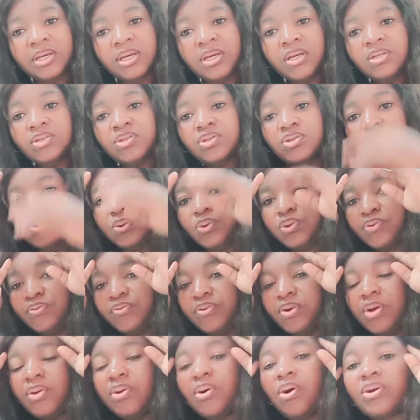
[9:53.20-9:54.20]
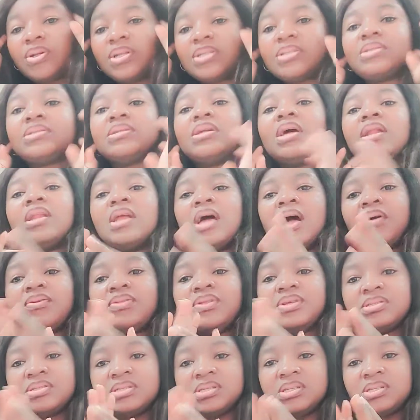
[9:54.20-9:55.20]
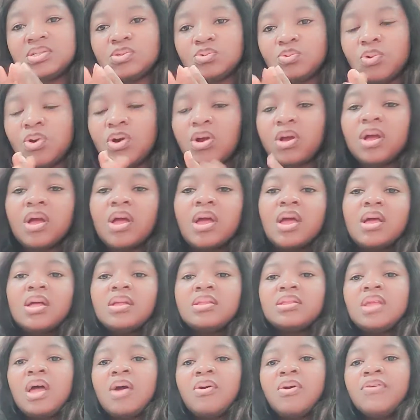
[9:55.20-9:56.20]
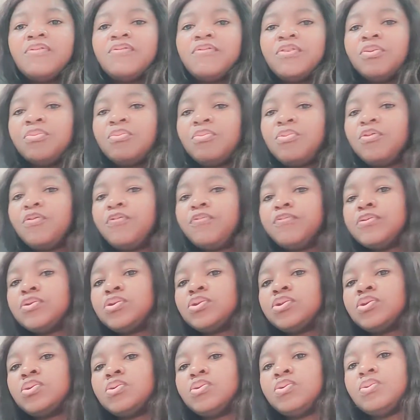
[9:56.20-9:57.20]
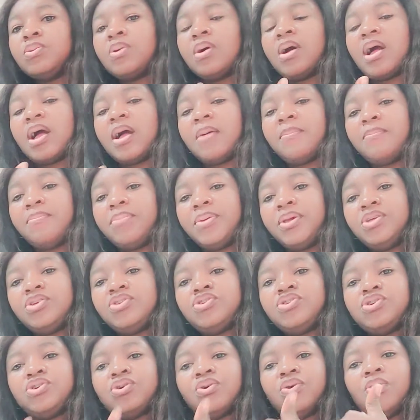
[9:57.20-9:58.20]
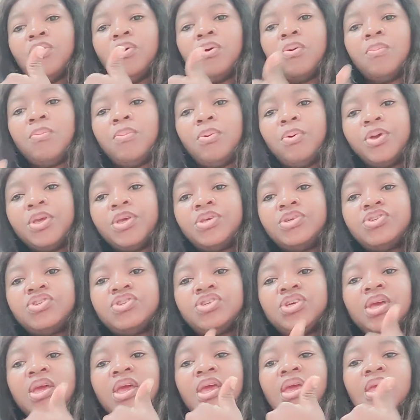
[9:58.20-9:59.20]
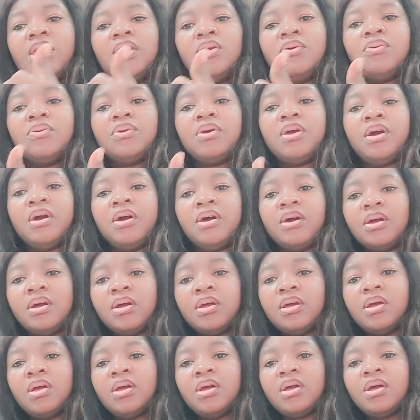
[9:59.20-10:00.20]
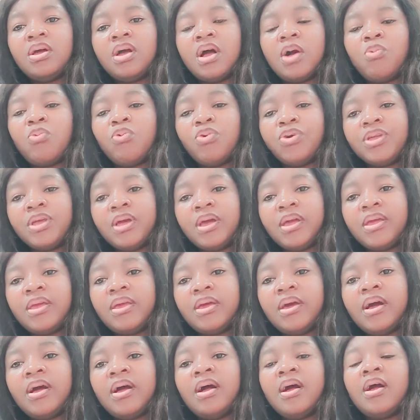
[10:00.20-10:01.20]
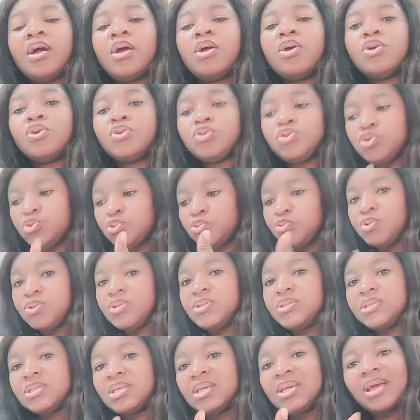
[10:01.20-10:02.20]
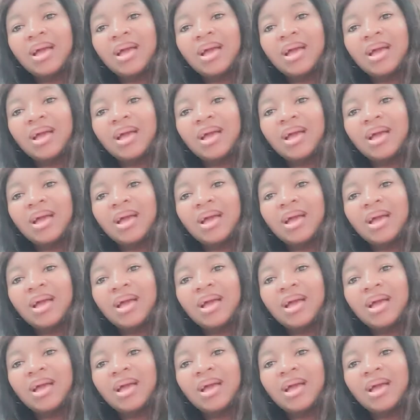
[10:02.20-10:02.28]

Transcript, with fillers: So you've got to understand how these things work. Now if you move to Abijo, Bogije area, Aboyaya, you will see